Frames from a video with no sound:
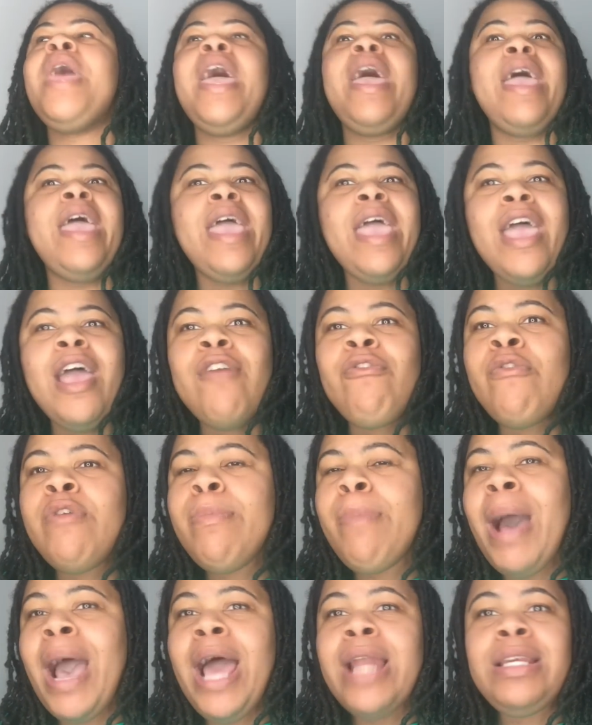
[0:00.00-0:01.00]

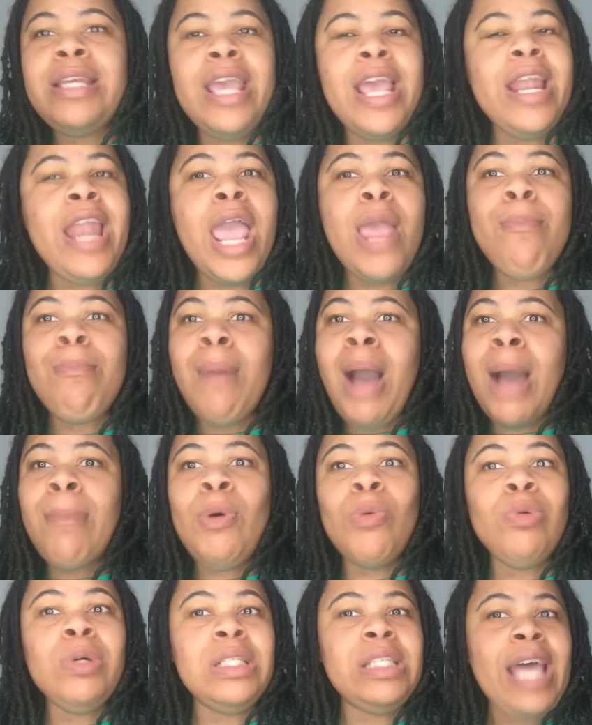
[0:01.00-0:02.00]
everybody and their mama
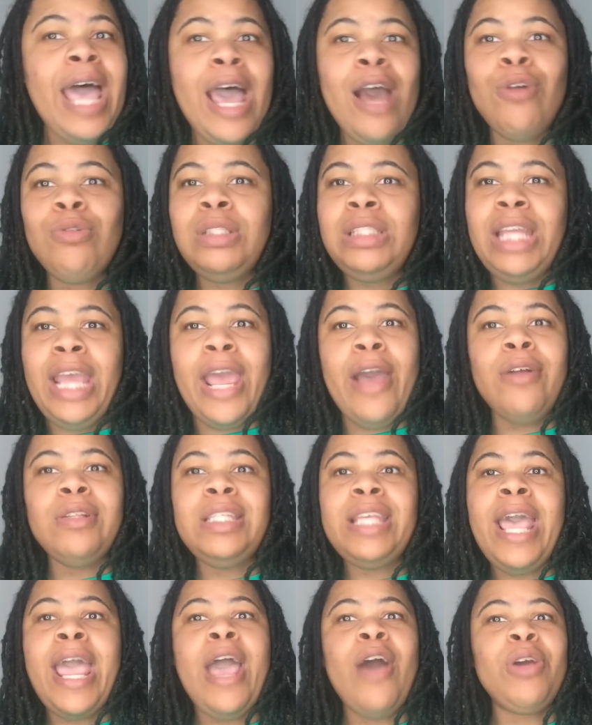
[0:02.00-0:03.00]
was out
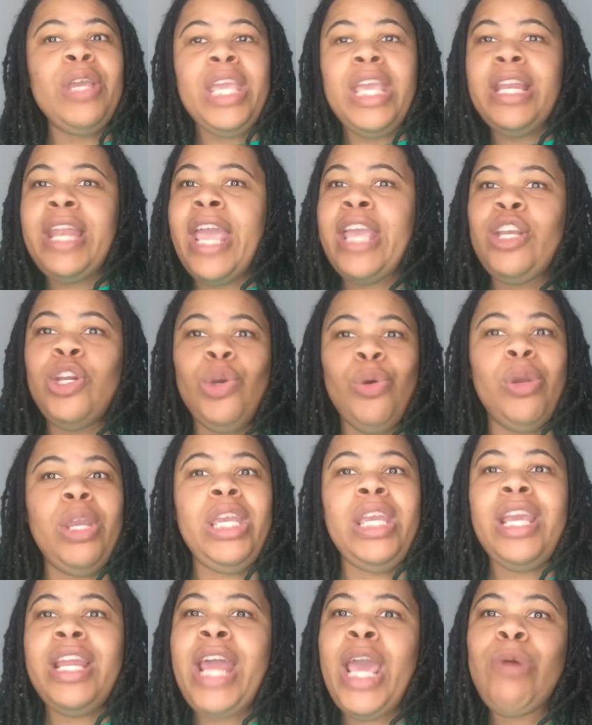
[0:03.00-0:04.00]
downtown in a
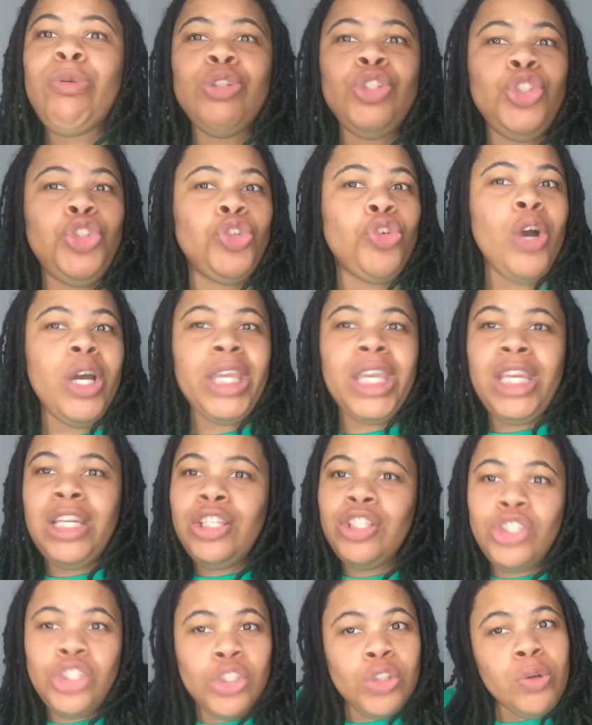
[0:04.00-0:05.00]
green and they was drunk in
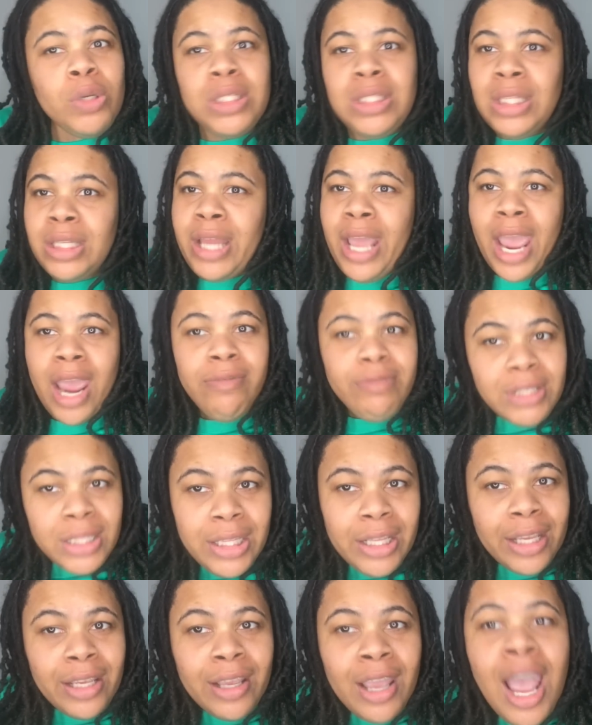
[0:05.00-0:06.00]
the streets and
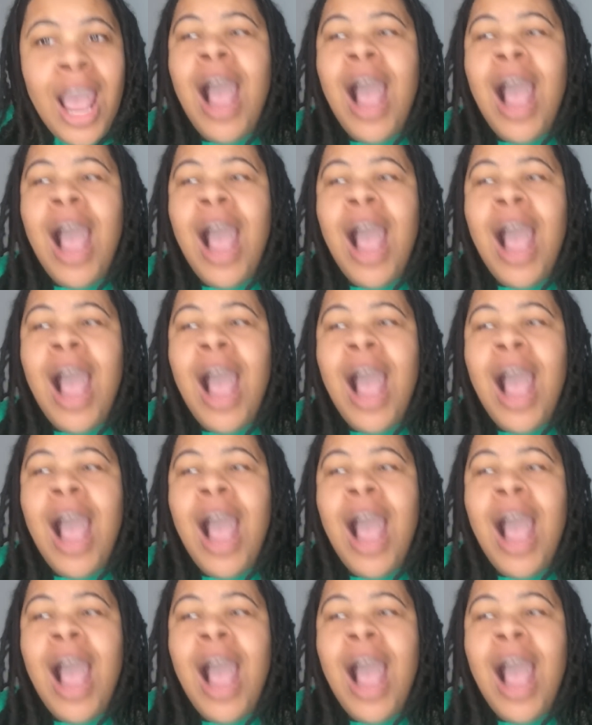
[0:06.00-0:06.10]
everything.